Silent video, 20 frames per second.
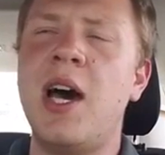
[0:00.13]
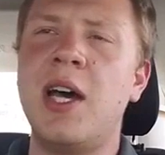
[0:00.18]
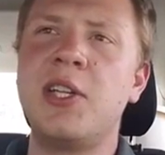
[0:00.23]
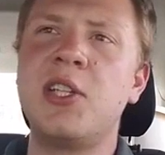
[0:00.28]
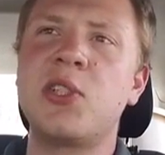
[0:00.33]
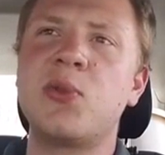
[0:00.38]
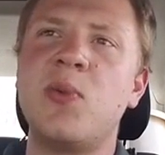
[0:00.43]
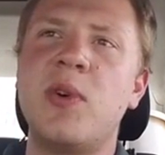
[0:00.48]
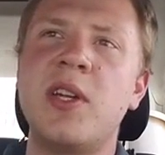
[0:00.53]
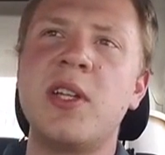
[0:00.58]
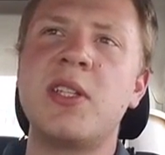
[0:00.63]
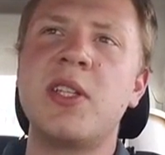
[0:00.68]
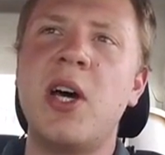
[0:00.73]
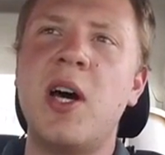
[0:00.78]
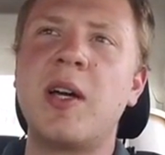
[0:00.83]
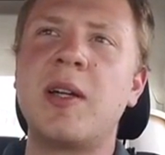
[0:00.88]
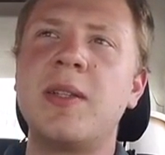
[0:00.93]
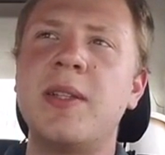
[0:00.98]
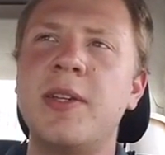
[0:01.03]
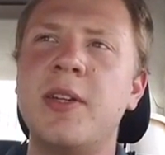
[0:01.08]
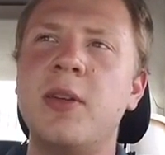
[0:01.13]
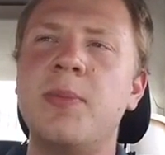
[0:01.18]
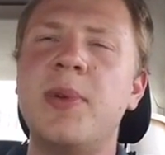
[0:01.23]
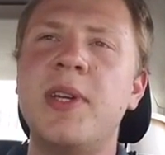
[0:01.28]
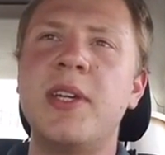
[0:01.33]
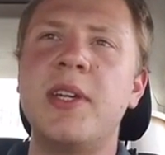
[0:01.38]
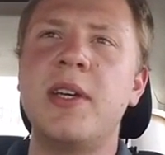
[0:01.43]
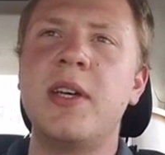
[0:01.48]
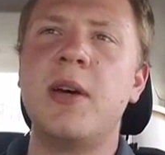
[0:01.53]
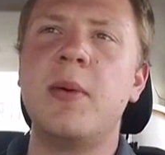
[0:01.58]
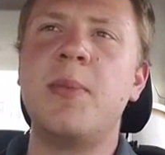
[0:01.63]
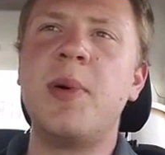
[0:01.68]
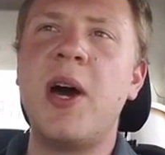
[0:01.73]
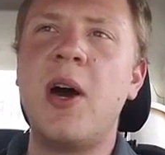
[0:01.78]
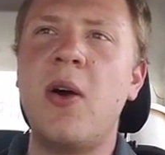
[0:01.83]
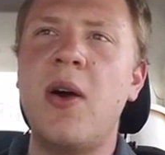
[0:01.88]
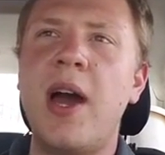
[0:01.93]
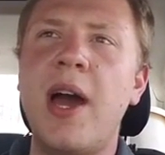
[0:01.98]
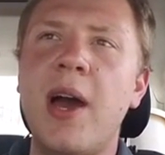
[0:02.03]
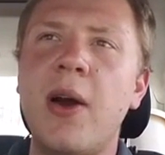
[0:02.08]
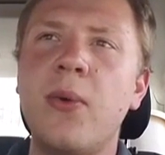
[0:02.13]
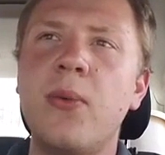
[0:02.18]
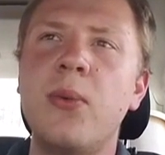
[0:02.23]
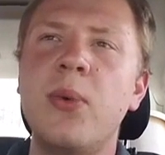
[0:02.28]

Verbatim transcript: I just want to talk a little bit about how